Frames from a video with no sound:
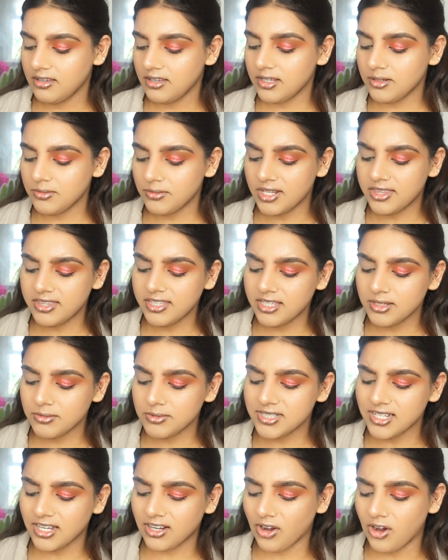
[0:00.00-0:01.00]
I think it
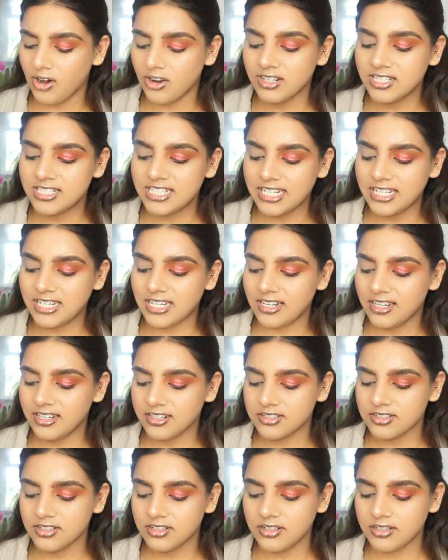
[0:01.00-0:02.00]
was like a holiday
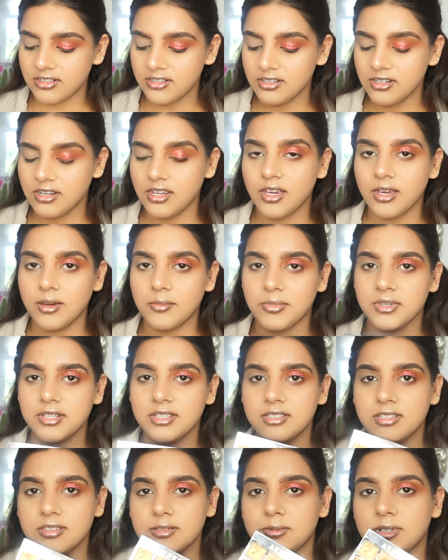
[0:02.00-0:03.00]
collection, but
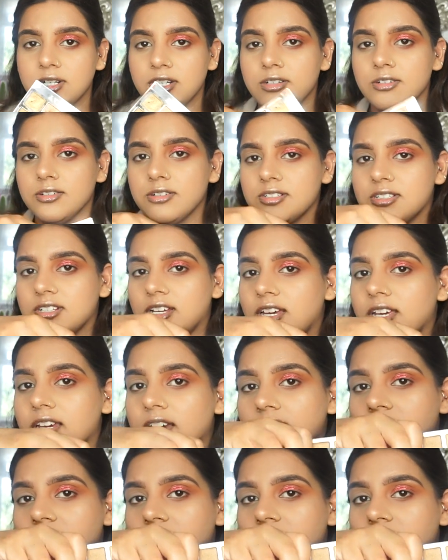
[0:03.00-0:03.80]
this is what it looks like.